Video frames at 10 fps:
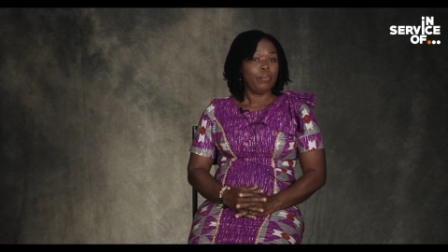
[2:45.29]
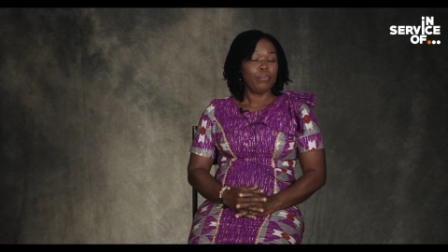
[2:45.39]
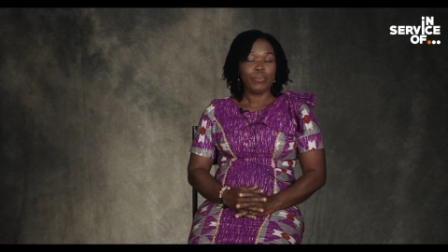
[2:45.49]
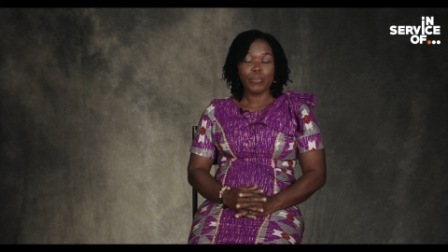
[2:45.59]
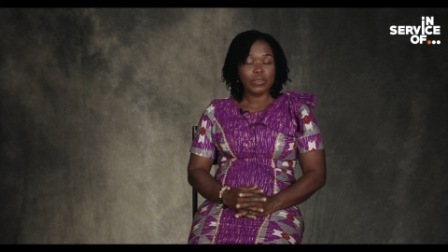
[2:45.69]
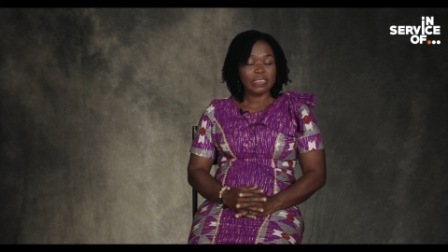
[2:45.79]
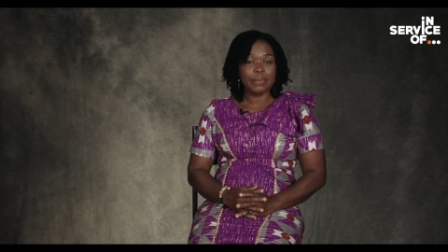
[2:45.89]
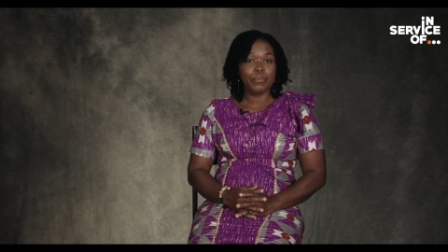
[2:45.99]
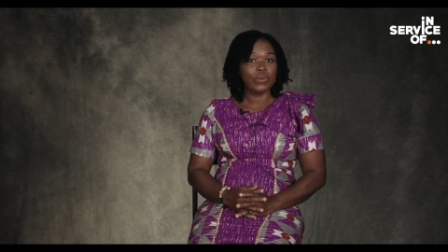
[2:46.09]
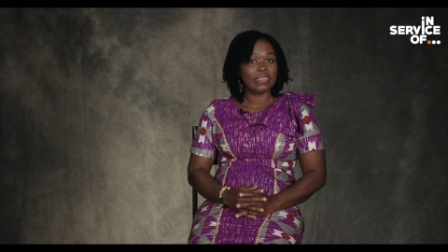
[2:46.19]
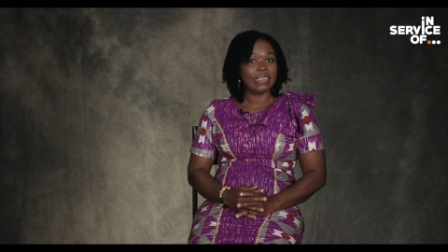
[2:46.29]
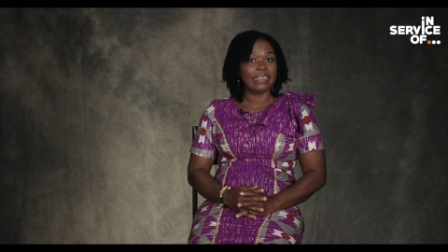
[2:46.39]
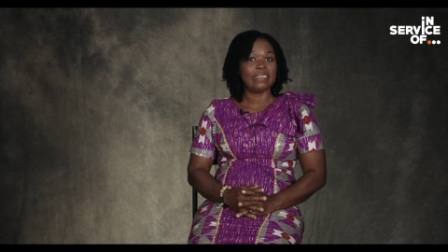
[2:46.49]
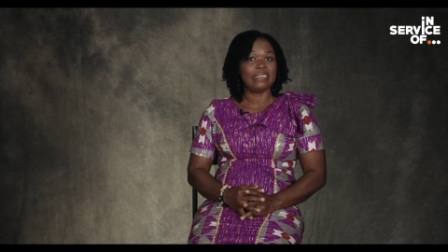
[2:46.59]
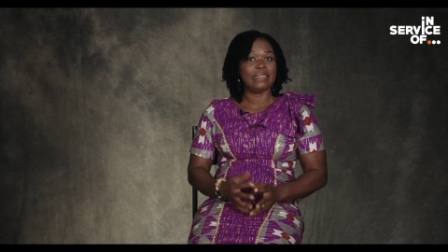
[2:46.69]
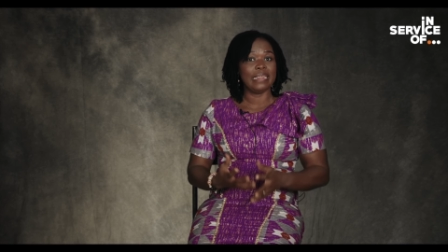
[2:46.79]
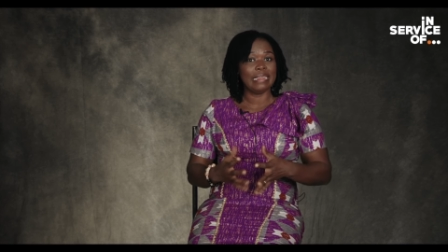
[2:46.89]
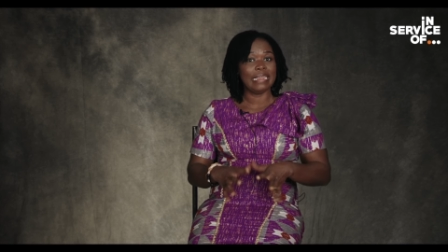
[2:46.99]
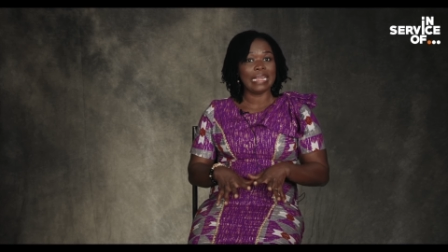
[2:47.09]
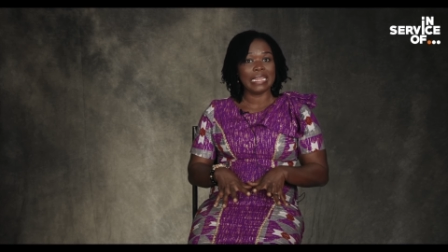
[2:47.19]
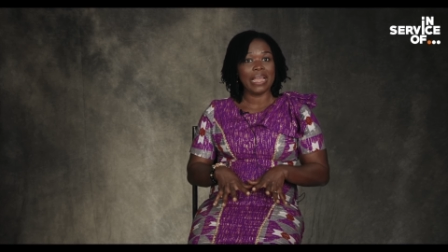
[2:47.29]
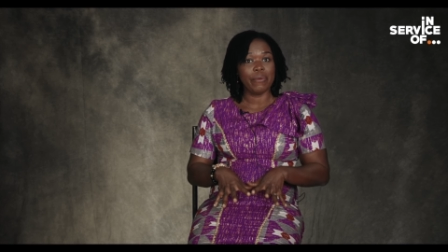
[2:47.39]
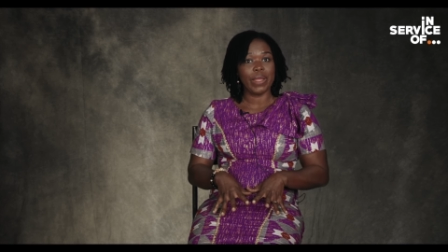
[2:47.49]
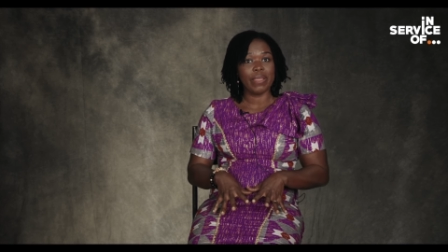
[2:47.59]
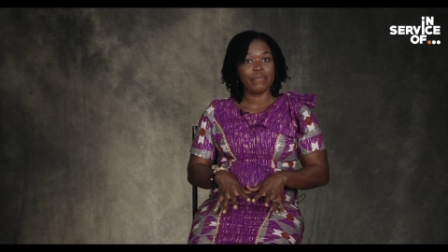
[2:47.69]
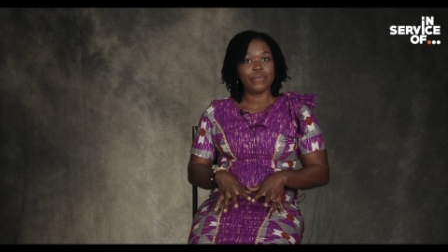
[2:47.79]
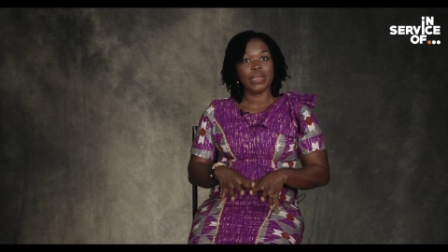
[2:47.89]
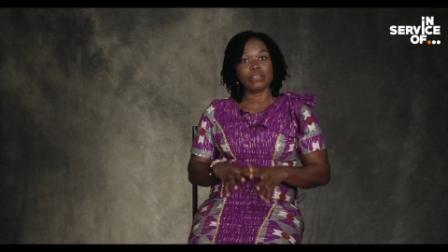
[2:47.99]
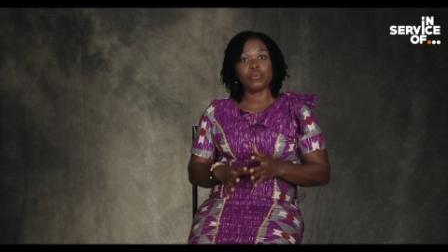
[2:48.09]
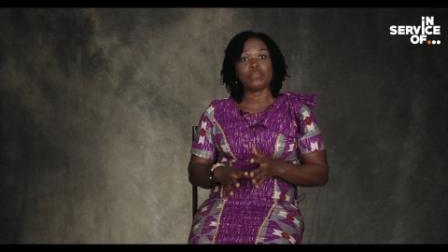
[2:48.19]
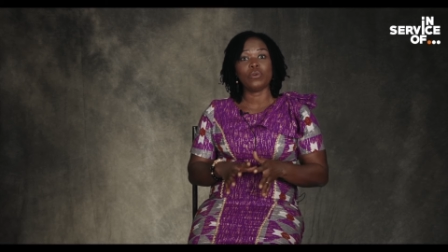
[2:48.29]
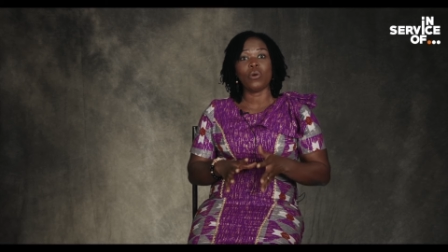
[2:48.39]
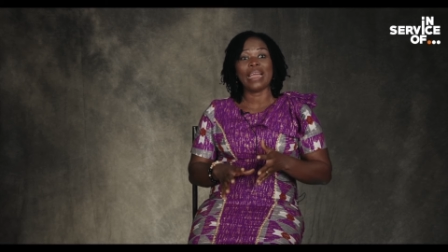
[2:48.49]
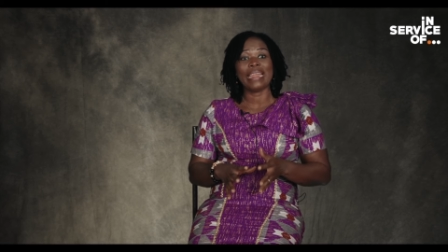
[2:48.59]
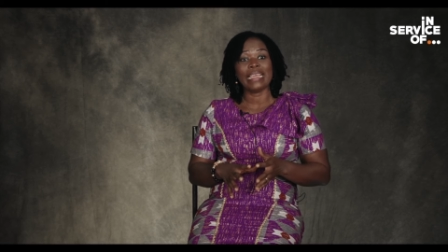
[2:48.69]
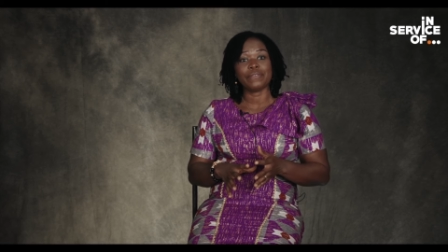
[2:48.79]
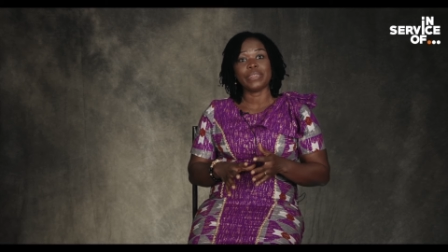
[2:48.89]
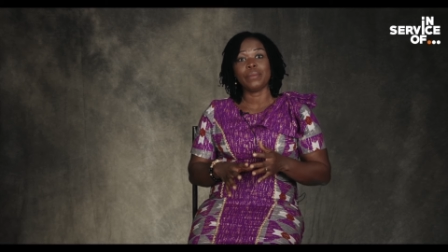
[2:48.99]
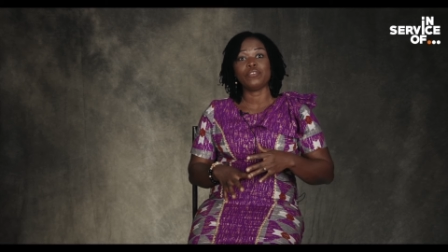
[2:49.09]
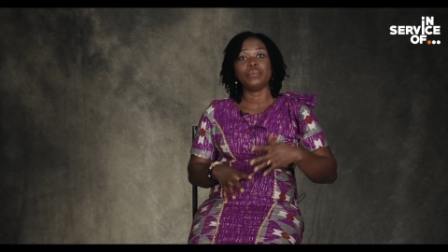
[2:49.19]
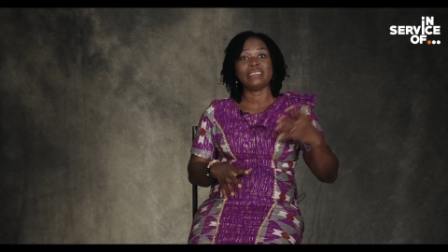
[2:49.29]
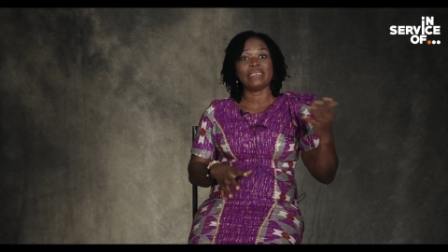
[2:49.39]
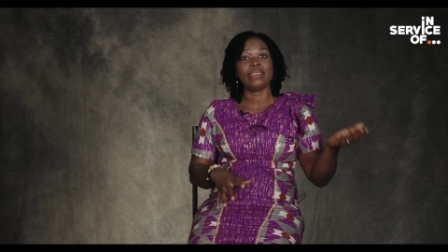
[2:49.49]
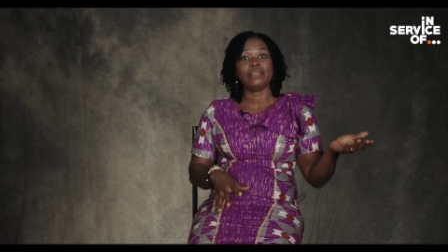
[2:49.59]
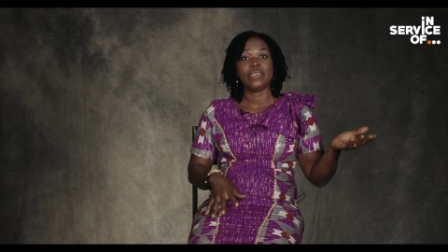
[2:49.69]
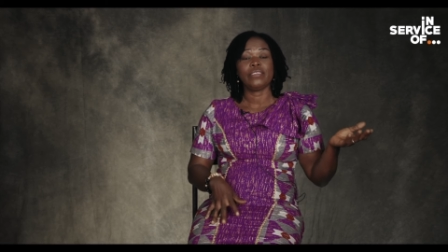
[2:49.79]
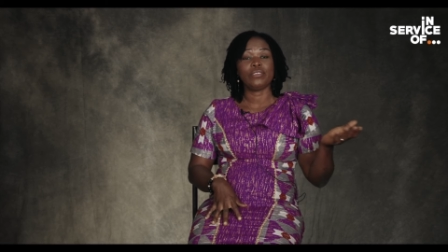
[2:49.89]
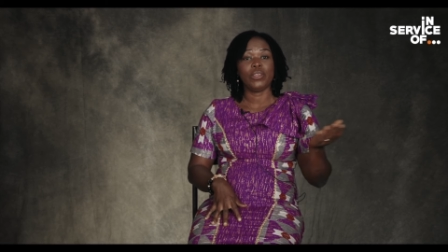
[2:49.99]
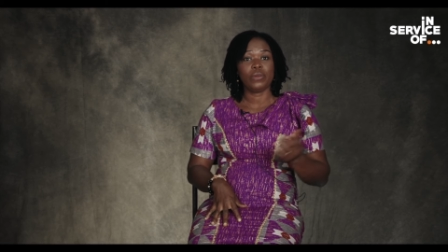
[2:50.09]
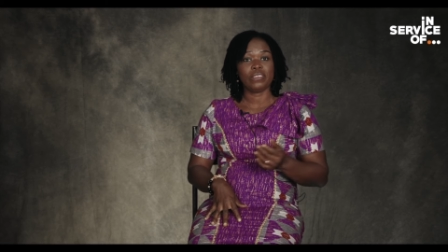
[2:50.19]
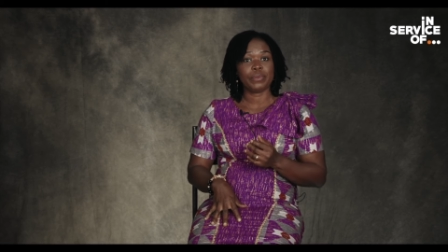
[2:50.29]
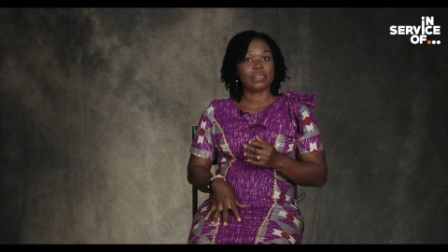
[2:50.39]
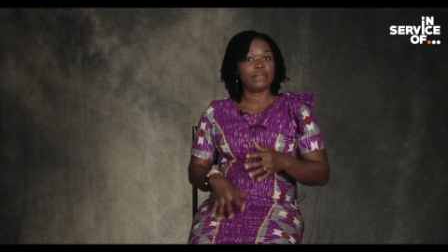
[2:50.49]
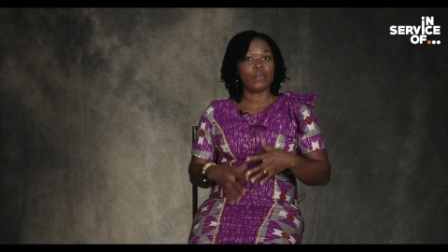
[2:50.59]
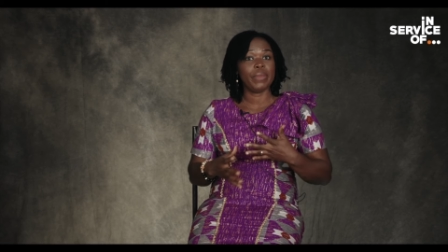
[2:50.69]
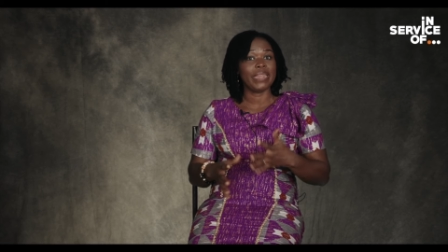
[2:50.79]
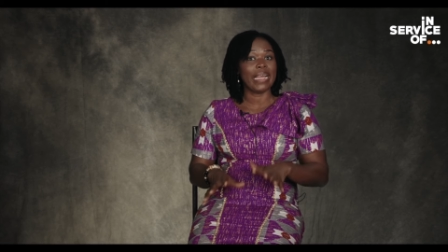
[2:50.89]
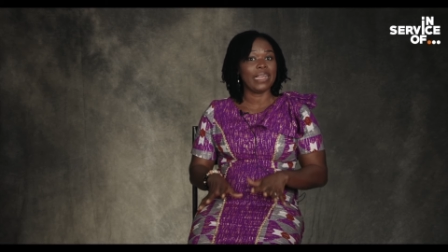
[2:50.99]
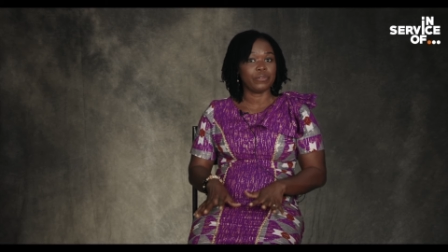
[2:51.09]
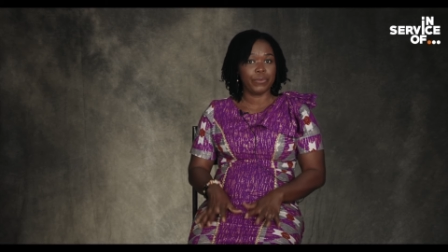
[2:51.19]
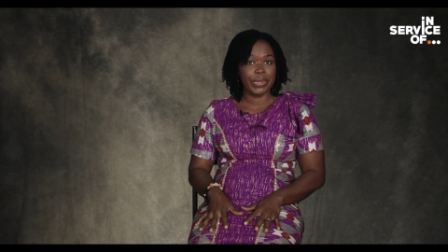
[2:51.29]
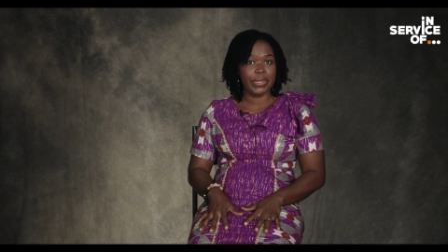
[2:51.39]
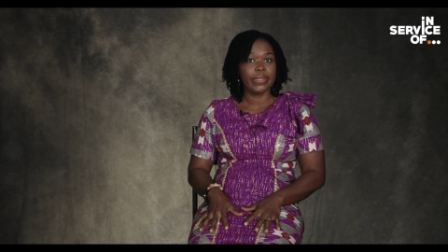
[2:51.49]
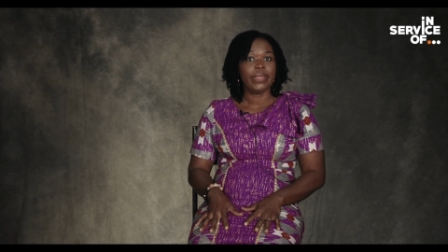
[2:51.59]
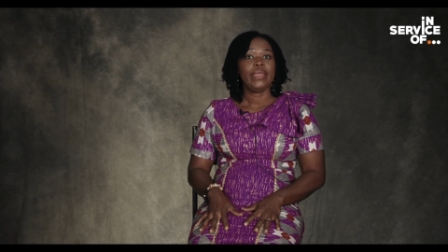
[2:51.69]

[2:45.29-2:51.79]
Most, in most cases, the day that they arrive, we are supposed to organize for them to be sent to the hospitals for medical screening.